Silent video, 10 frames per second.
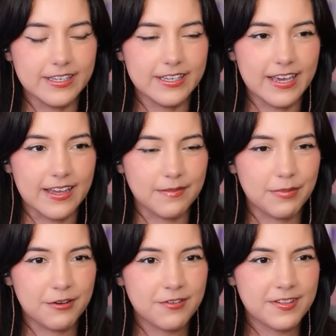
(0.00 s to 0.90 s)
Yeah,
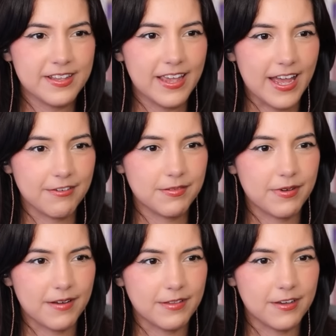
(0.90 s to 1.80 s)
personally, I would
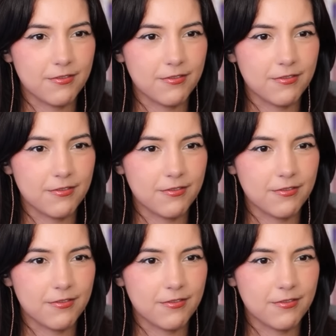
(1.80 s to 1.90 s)
probably